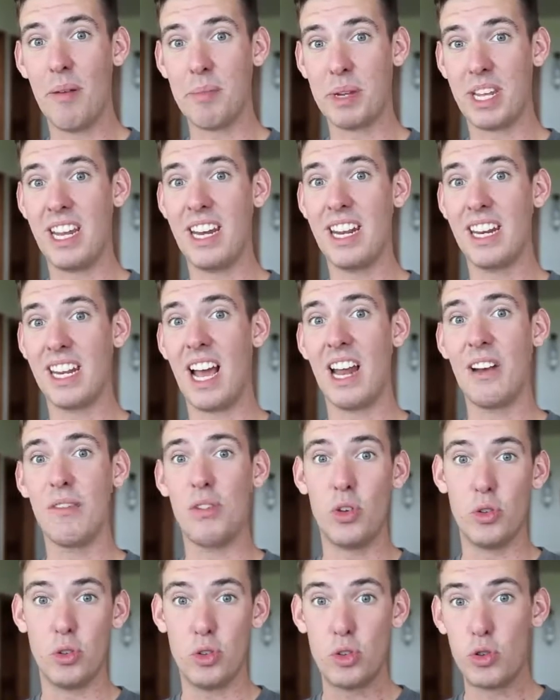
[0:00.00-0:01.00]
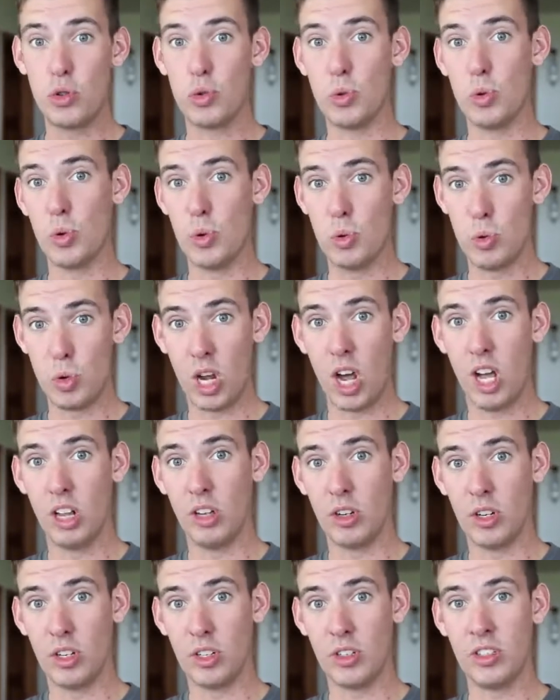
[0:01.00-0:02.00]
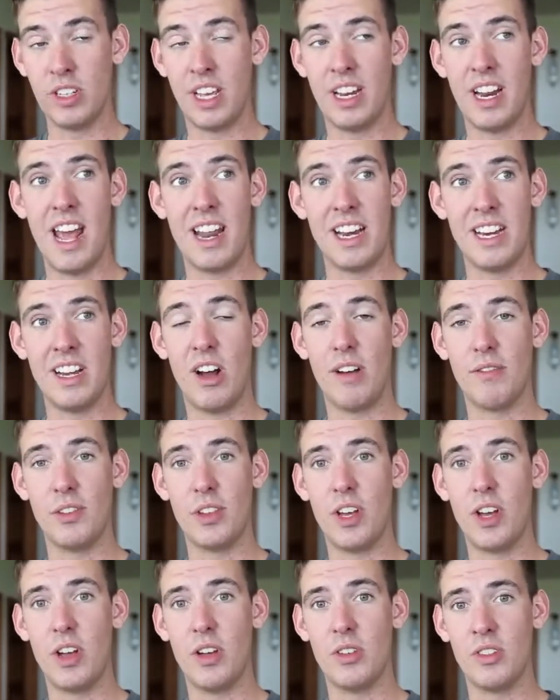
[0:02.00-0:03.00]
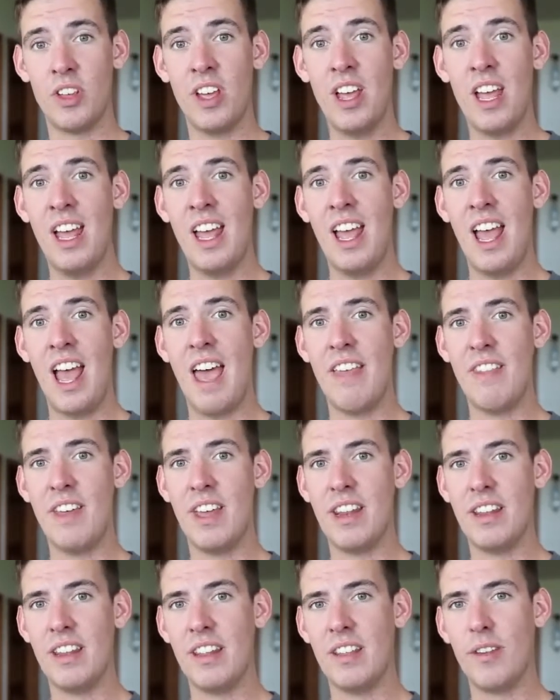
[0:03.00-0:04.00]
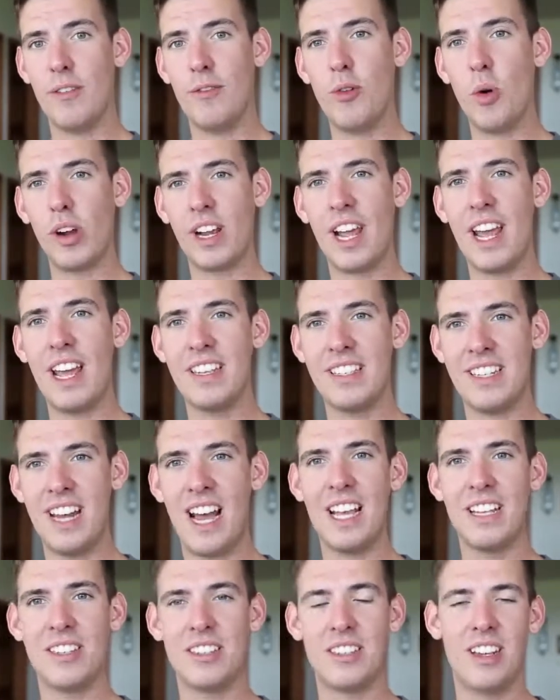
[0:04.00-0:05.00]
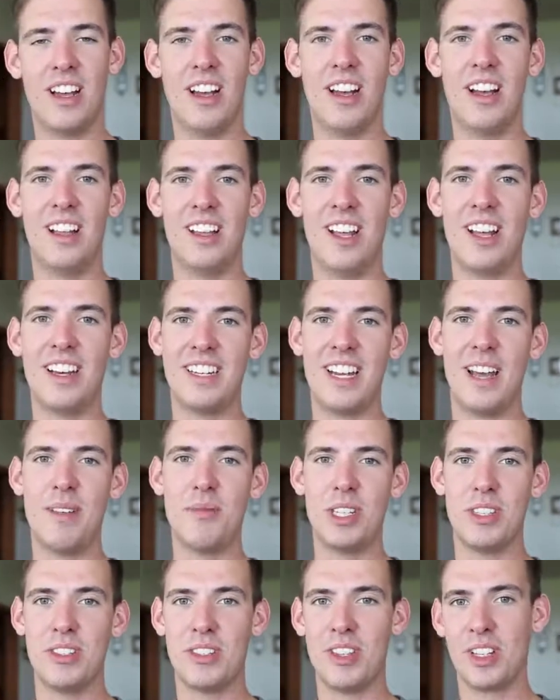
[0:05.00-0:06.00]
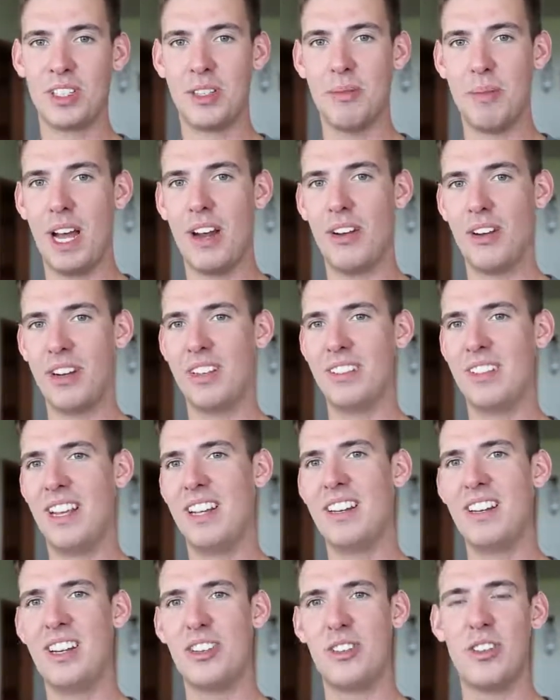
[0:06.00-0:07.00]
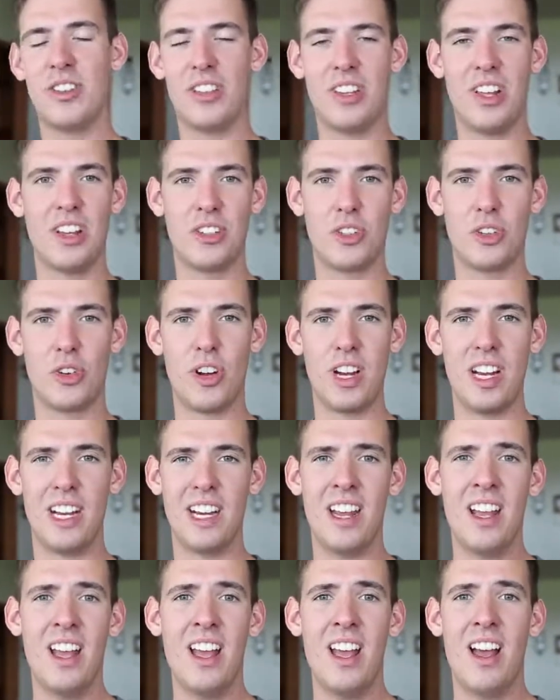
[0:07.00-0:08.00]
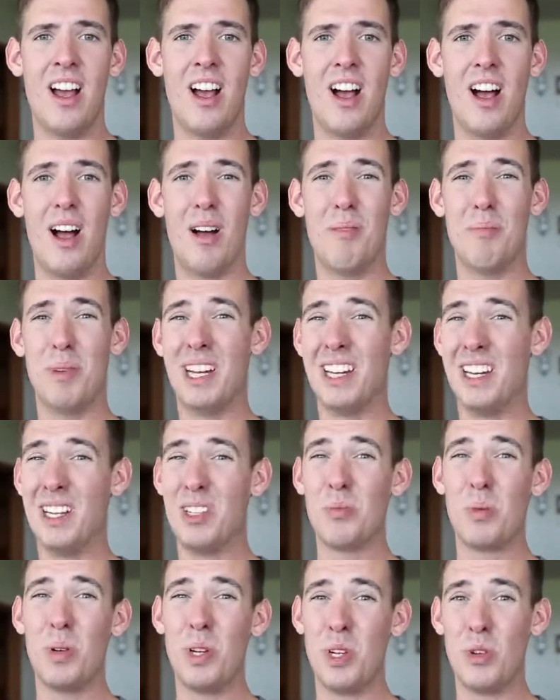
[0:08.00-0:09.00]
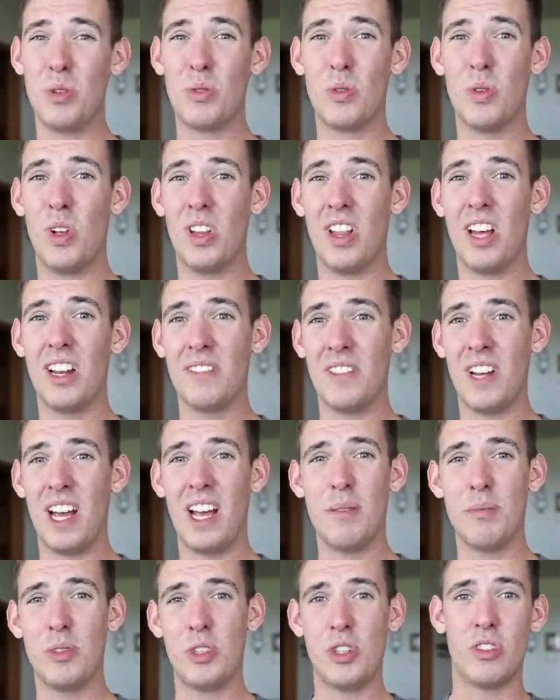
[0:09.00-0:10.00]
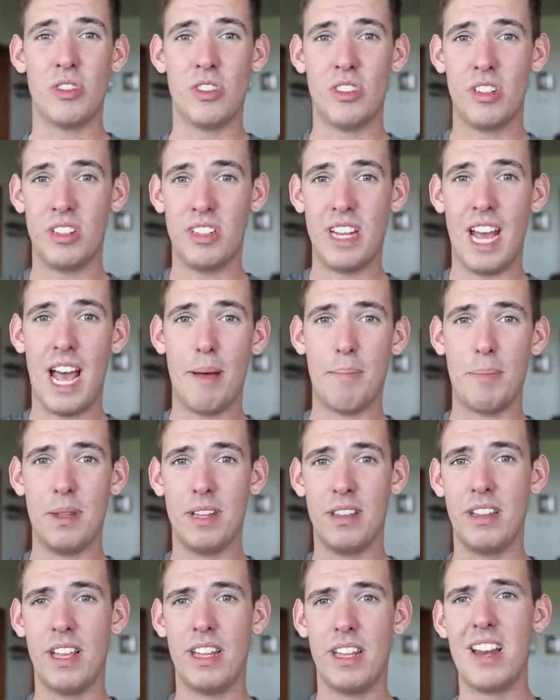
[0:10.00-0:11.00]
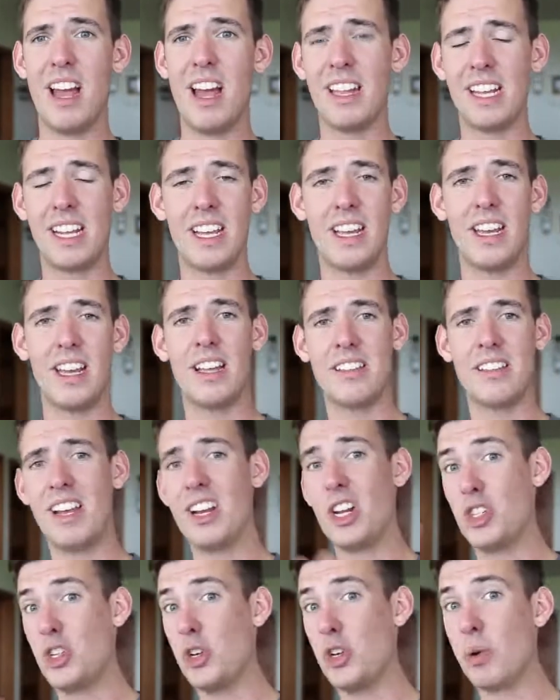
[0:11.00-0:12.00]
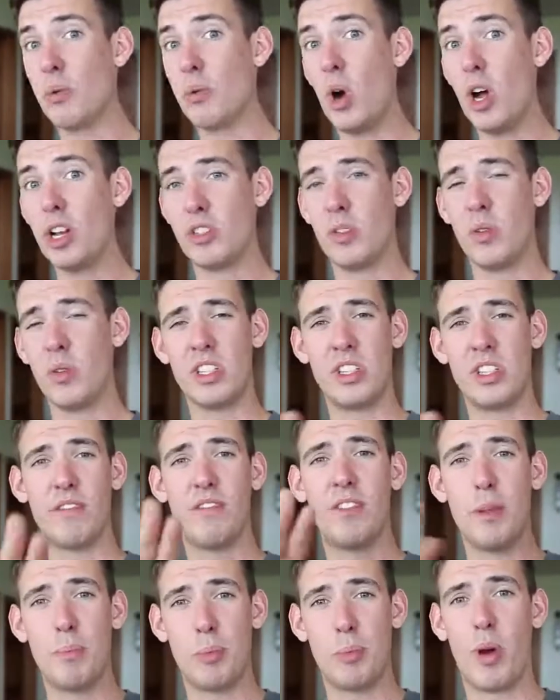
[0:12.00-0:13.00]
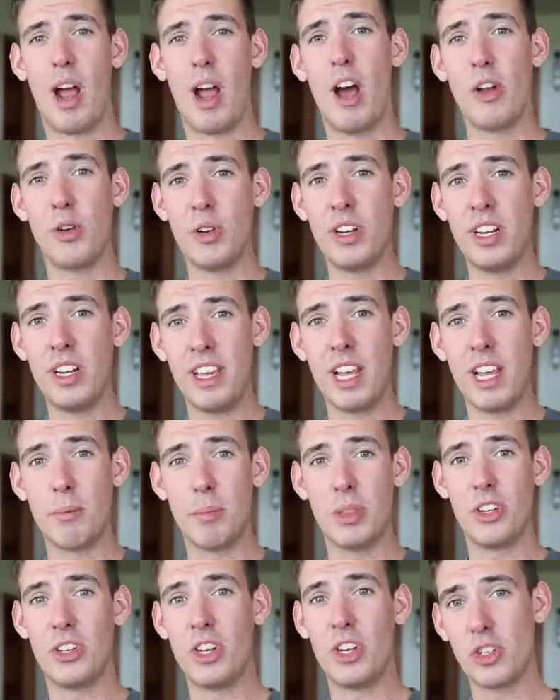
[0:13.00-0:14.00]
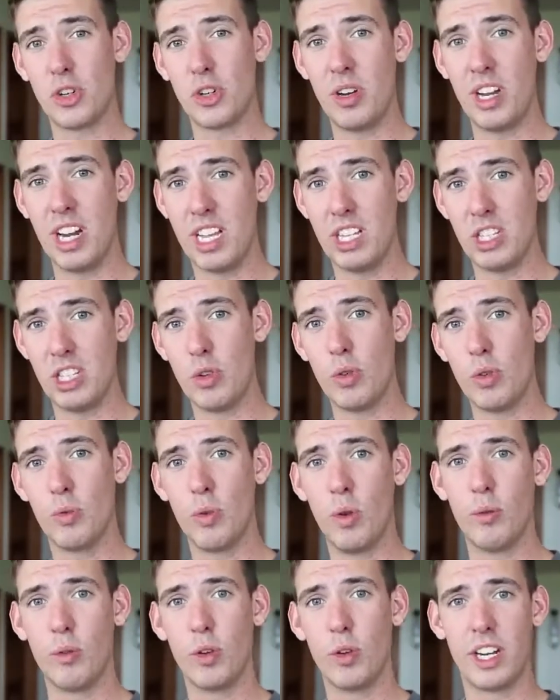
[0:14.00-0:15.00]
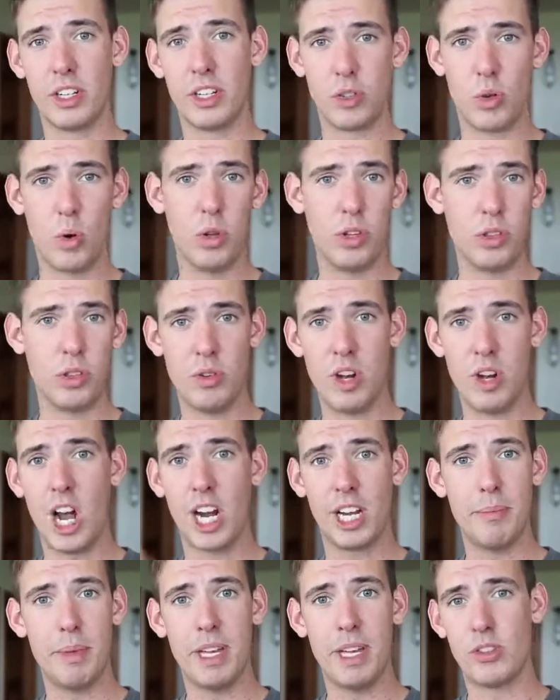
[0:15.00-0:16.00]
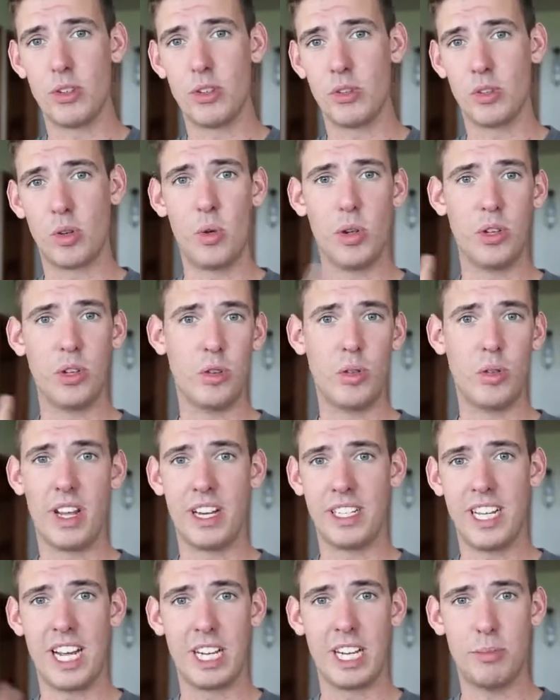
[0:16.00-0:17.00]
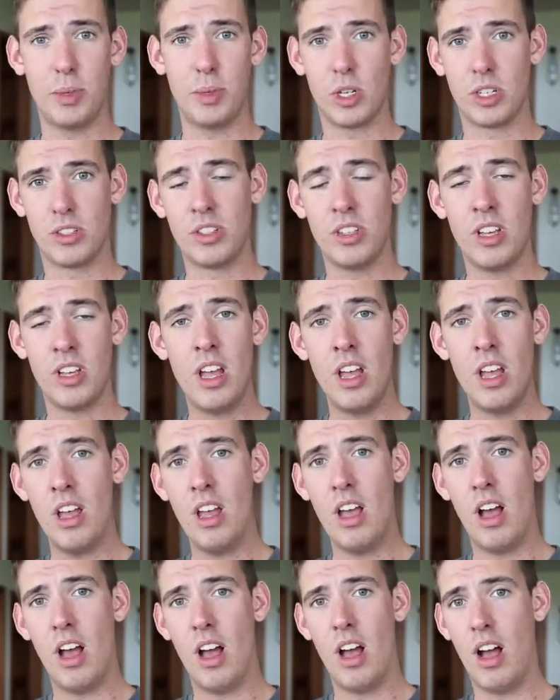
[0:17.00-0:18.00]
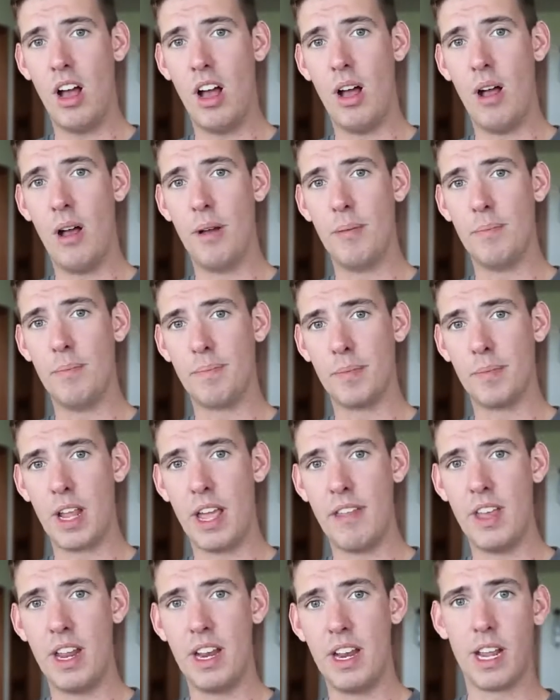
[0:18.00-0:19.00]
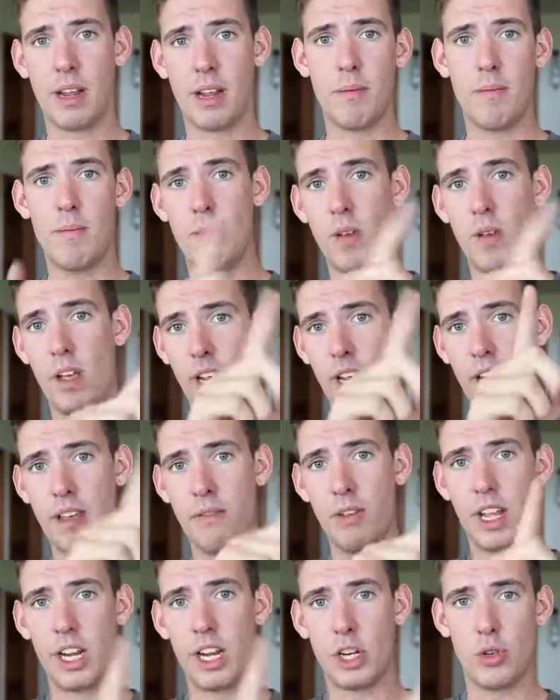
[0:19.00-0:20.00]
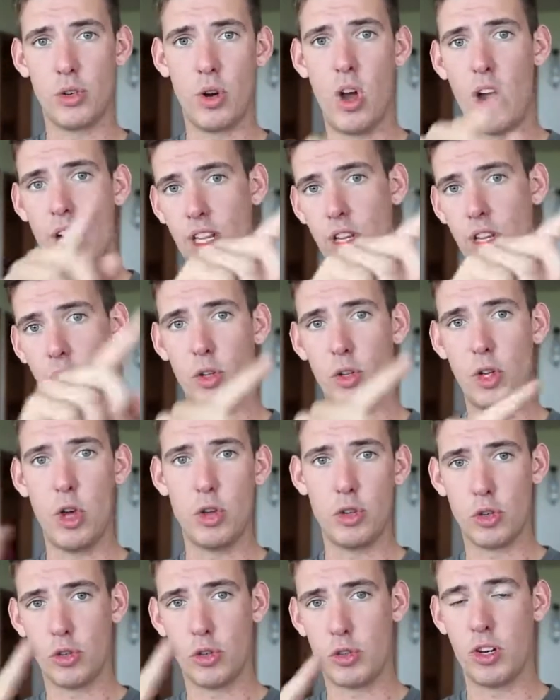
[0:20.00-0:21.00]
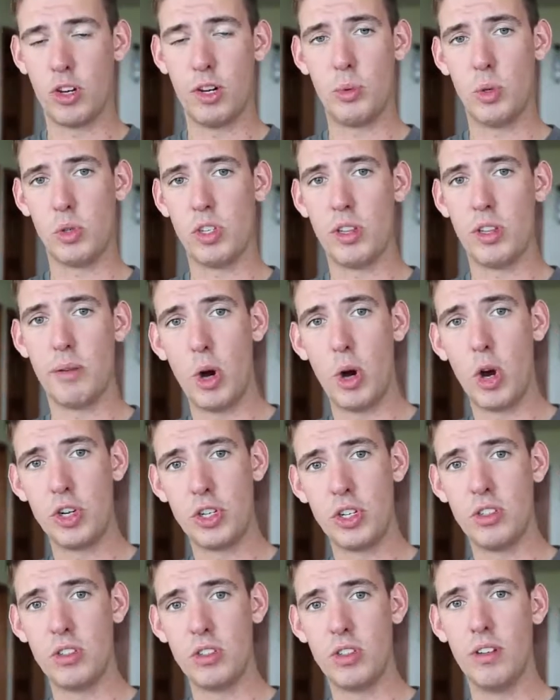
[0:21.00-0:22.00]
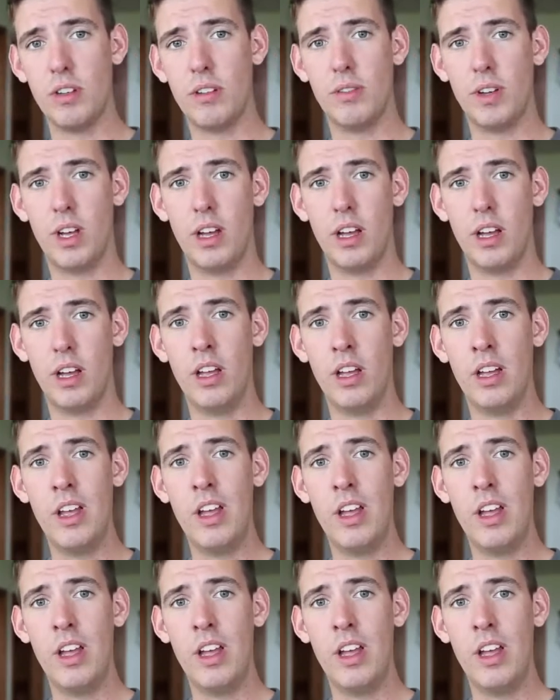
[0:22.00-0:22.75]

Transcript: getting kind of those true colors and editing off of those. And then the 4K is nice. A lot of times it sucks the battery in addition to the touch screen, but it is pretty useful a lot of times just to tap. And it's not like it's not a 2-in-1, so it doesn't flip around or anything, but the touchscreen is useful for like scrolling through documents or scrolling through like textbooks, and then like even like drawing little notes or scribbles in the margins of